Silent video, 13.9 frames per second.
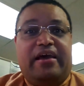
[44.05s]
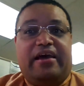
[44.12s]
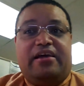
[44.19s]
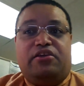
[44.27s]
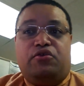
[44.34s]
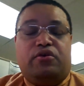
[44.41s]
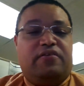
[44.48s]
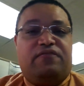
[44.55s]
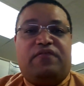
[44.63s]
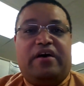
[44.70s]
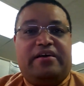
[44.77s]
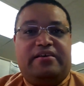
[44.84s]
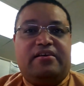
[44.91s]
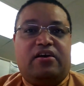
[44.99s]
And you can
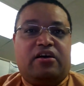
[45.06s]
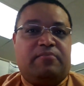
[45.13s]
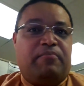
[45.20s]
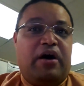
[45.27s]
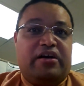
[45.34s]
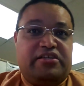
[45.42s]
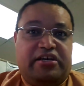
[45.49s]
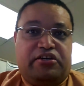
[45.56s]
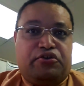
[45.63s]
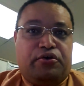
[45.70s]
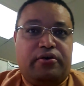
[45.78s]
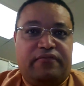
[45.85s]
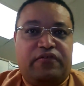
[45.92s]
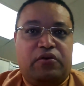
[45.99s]
find it on
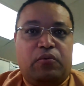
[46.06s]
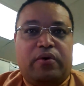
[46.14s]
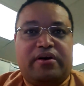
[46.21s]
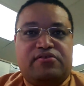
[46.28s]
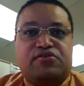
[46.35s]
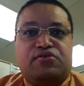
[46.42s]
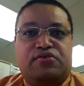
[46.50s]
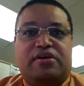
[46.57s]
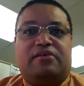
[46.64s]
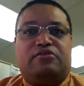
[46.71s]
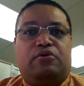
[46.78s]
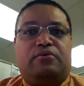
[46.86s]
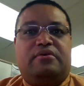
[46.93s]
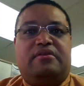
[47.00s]
Podkicker if you wanted to download
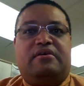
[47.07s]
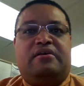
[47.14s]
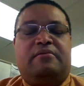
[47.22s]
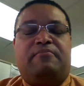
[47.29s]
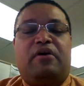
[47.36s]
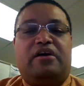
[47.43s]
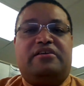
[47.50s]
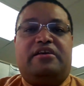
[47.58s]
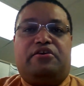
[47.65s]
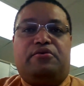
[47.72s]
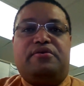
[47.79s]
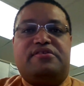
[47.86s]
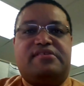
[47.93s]
Uh, Podkicker.